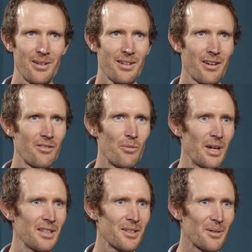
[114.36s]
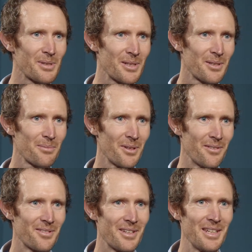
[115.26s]
Kind of a basic principle
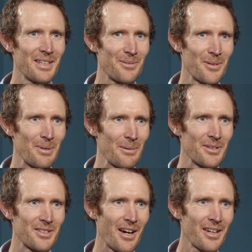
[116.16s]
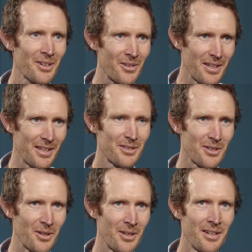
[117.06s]
of connecting with people is eye contact.
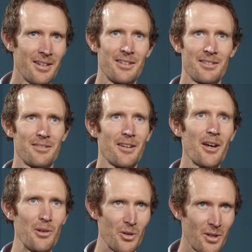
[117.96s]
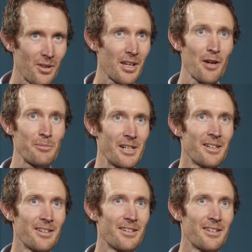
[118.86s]
So I look at the camera